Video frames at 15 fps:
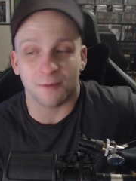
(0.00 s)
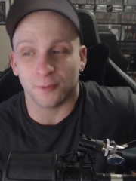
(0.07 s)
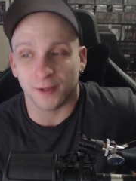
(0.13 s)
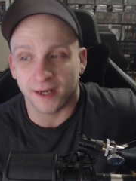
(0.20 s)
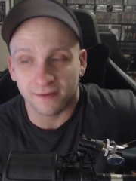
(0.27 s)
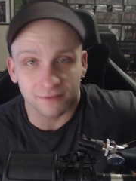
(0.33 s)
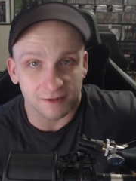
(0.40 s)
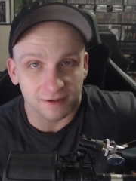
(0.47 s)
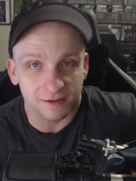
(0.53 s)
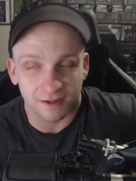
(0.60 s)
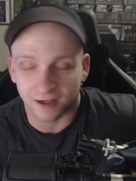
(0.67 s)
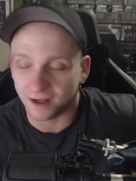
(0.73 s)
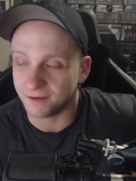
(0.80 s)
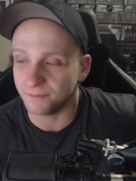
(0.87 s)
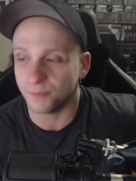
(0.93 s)
whatever.
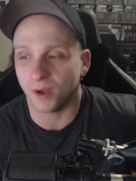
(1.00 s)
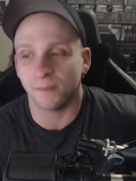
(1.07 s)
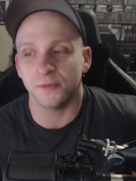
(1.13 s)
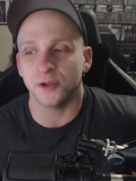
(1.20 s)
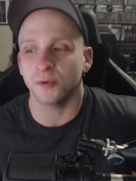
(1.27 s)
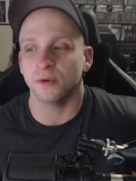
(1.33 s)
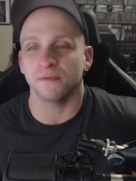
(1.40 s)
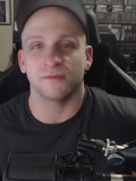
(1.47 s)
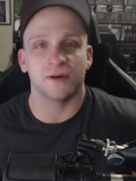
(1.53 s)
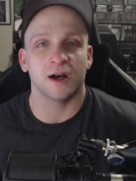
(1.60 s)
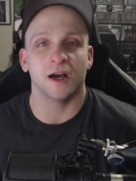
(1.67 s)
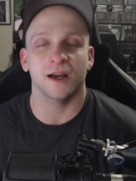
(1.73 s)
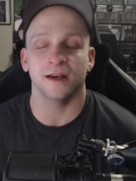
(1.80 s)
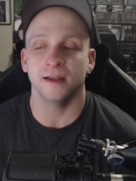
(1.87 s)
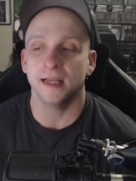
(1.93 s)
I'm I'm doing
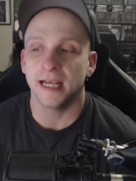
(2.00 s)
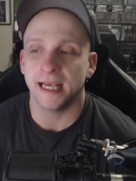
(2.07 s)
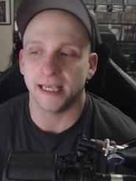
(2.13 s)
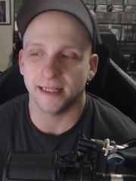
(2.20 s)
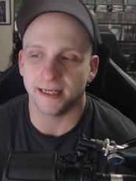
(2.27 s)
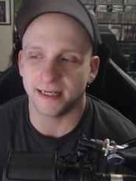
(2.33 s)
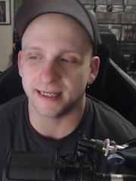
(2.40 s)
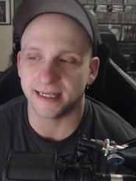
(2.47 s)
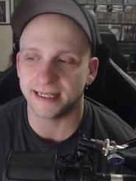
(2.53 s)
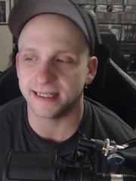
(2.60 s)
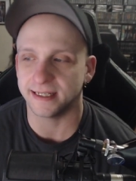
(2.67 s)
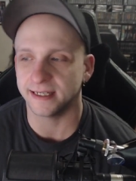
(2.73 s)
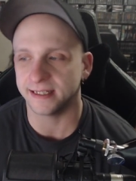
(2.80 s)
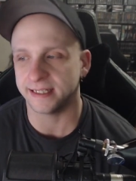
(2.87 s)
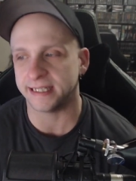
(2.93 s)
fine. And it it,
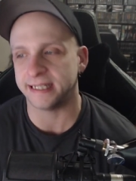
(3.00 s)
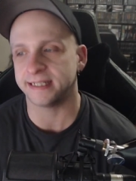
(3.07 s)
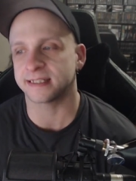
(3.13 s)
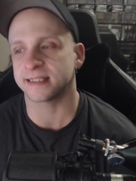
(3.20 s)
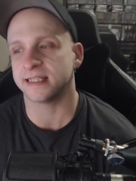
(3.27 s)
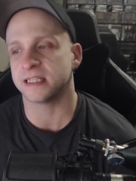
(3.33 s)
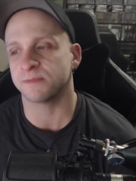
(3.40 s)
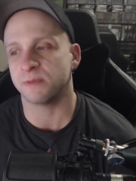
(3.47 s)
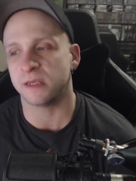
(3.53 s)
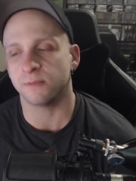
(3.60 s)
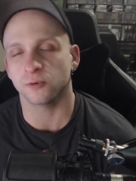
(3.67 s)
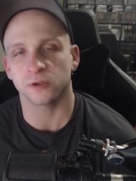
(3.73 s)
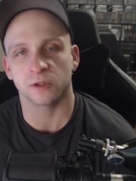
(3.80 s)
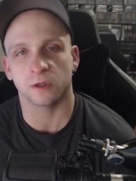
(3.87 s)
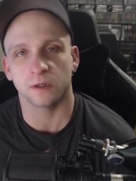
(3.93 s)
it eats these
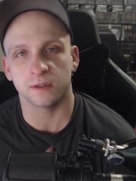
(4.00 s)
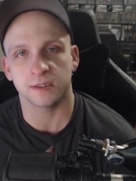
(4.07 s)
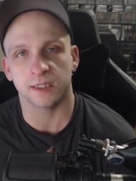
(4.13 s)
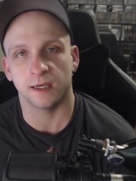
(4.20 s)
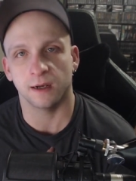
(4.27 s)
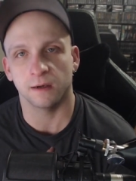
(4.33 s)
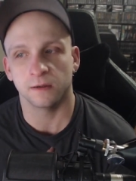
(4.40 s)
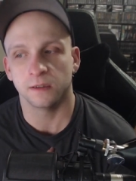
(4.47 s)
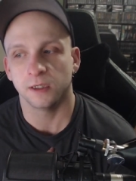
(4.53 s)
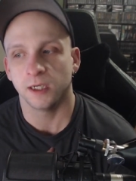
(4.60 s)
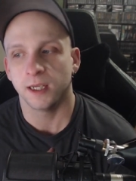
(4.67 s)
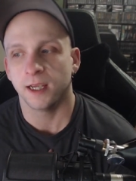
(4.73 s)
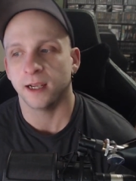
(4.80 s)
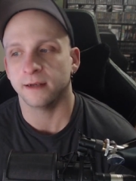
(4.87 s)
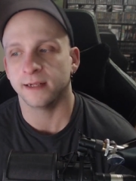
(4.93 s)
people's hearts out.
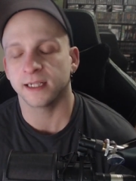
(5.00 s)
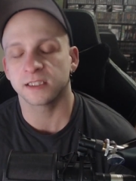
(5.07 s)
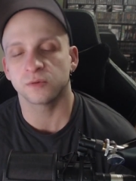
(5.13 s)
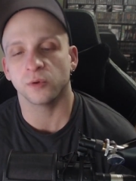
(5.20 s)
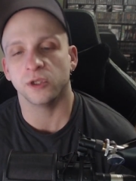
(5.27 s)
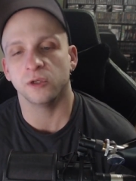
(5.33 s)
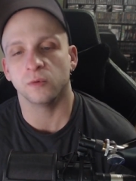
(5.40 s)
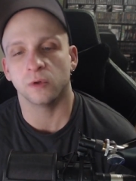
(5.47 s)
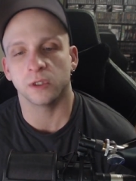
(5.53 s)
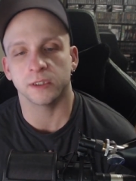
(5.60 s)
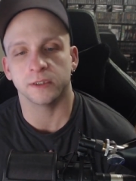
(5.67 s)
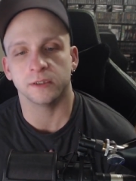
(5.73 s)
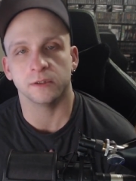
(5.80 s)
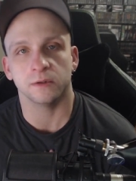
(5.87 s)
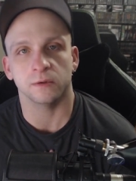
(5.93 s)
And that's what you want to
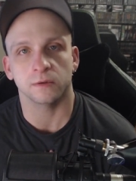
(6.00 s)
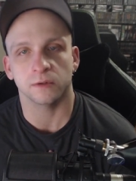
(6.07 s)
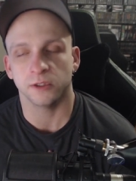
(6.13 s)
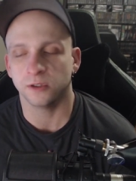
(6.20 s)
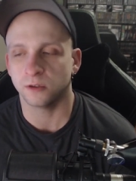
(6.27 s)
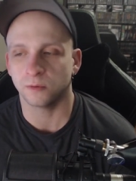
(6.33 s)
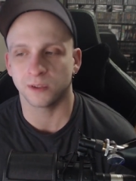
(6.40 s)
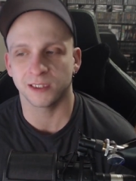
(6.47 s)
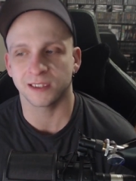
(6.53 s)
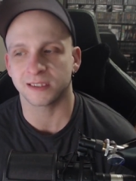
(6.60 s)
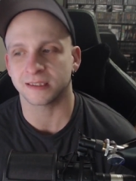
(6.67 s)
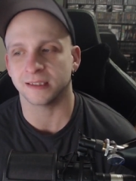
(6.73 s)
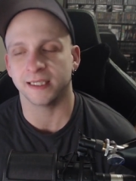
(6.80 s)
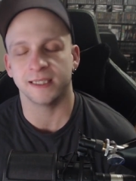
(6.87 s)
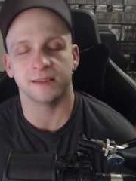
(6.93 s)
do. You don't want to
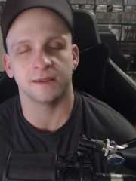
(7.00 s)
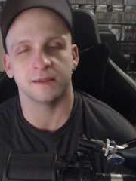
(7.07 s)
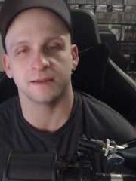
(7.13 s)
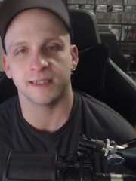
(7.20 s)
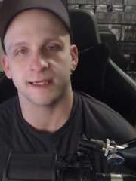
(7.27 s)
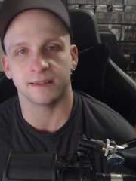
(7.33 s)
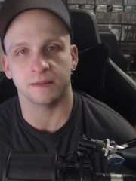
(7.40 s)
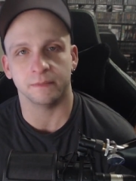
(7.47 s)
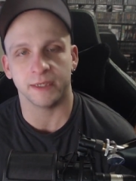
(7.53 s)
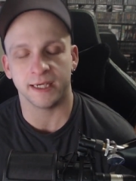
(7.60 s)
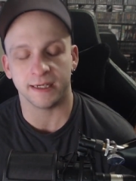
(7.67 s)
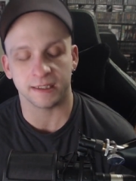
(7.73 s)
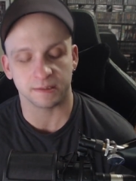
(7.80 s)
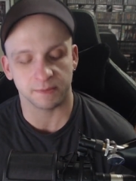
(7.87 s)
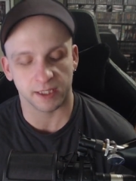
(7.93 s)
just lay there and take the
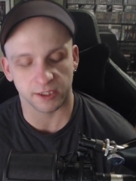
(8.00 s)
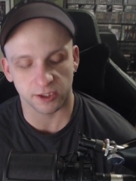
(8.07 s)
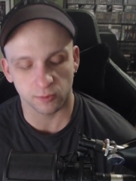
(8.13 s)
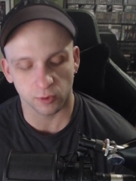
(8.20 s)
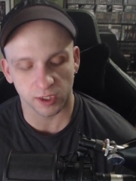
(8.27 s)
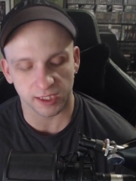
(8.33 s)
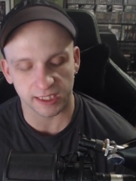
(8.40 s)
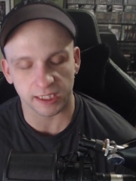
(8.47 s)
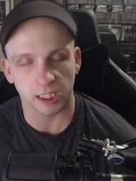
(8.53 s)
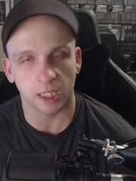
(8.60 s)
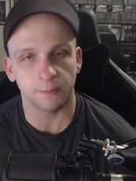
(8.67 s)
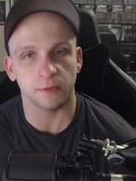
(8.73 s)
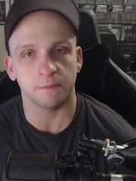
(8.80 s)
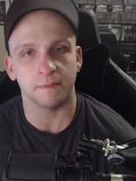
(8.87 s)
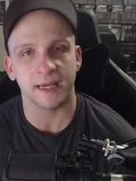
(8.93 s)
beatings, man. You want to get
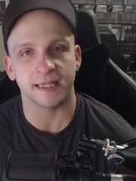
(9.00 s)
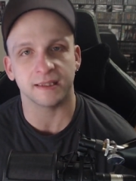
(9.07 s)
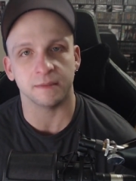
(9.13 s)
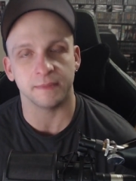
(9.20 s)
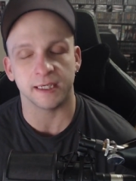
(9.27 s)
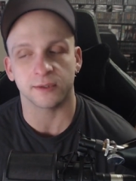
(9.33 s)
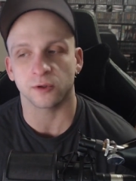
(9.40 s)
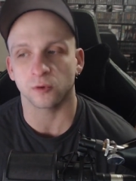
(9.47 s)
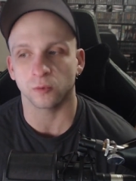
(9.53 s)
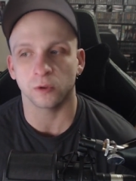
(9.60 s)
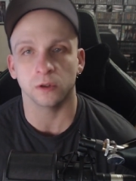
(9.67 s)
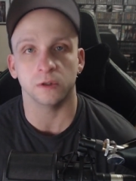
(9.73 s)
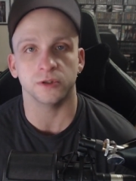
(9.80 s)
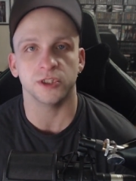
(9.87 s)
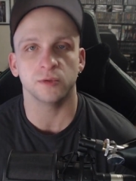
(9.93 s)
up and make them eat their
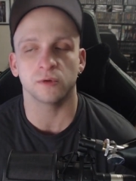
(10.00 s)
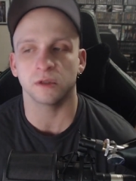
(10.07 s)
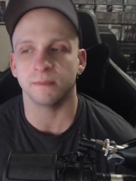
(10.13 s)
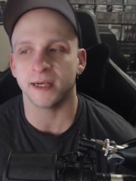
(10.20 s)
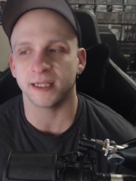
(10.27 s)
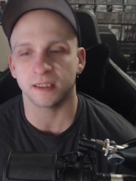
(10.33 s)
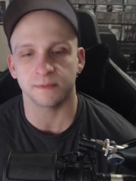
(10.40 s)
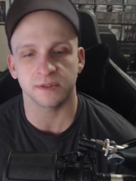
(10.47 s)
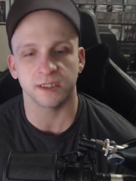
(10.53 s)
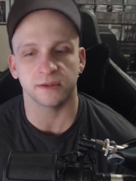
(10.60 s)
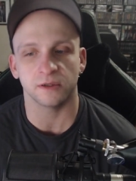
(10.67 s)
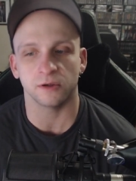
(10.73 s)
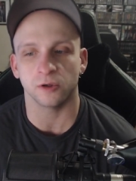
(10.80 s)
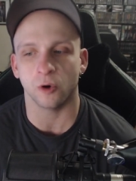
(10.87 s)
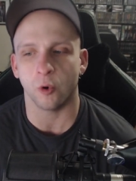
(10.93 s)
words. You want to make them sit
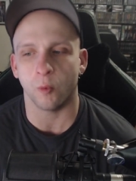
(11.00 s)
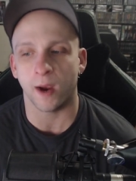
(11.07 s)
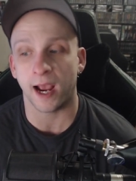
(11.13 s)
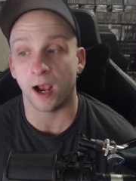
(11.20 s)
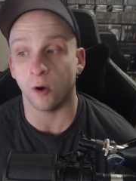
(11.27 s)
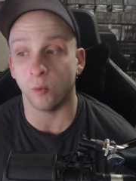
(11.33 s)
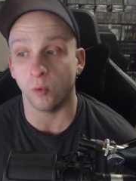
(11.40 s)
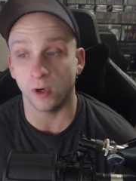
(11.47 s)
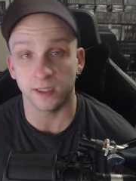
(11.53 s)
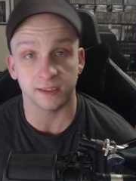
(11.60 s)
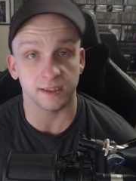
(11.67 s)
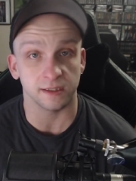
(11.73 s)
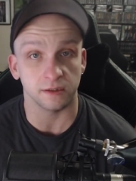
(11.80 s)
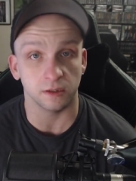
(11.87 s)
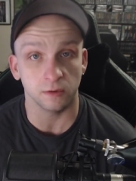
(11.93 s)
there and go, wow, what is
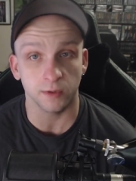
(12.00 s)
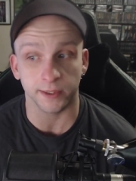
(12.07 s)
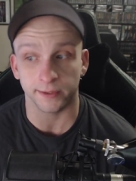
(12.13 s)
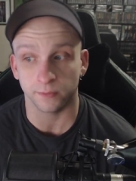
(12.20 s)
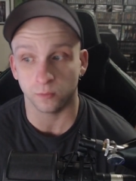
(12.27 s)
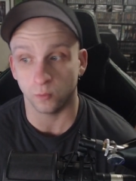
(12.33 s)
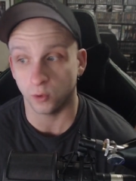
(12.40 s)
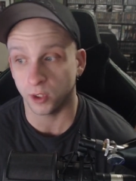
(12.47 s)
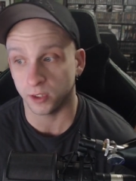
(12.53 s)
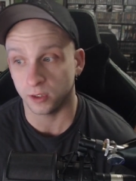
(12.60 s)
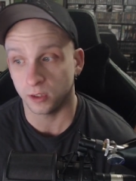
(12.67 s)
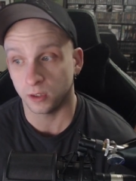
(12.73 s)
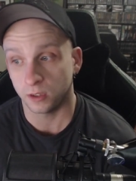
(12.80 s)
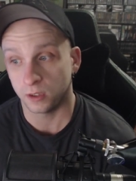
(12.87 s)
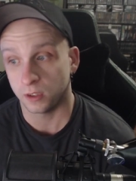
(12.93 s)
he doing? What?
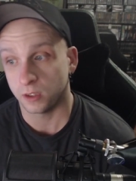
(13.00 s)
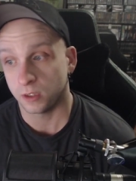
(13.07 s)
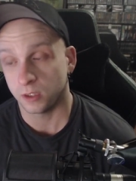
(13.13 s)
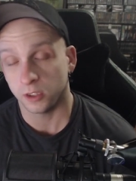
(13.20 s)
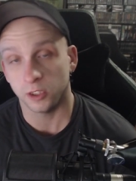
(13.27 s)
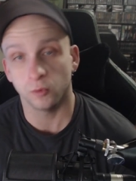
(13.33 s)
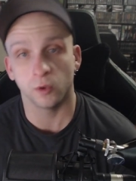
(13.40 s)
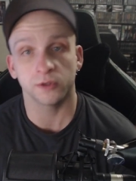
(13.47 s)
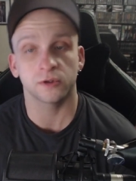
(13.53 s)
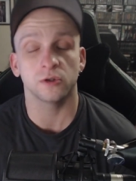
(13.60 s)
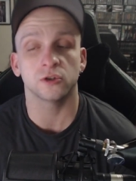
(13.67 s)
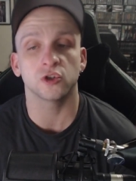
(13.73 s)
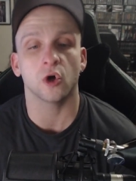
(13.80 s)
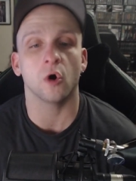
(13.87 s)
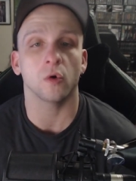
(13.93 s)
You want their
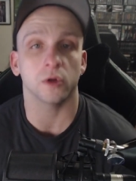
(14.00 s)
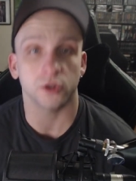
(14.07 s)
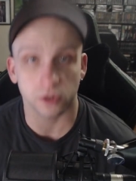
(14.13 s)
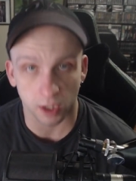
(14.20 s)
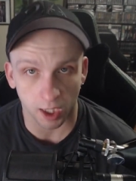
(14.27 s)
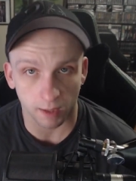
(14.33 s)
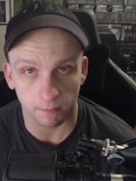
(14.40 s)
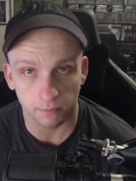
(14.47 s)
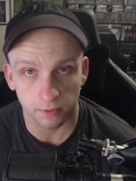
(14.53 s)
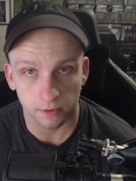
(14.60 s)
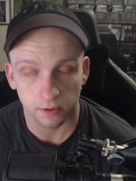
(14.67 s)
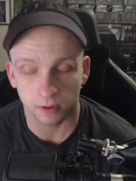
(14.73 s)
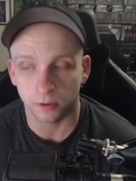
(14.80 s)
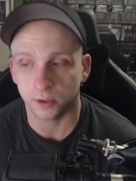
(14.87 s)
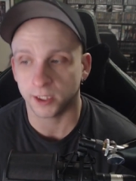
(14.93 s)
jaw to drop,
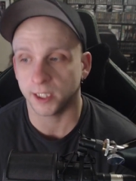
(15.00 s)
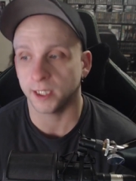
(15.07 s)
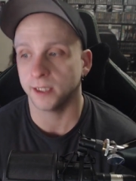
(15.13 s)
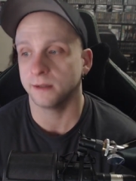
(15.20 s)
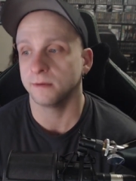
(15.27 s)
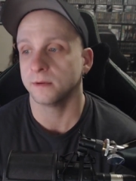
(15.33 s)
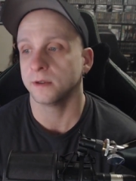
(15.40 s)
okay?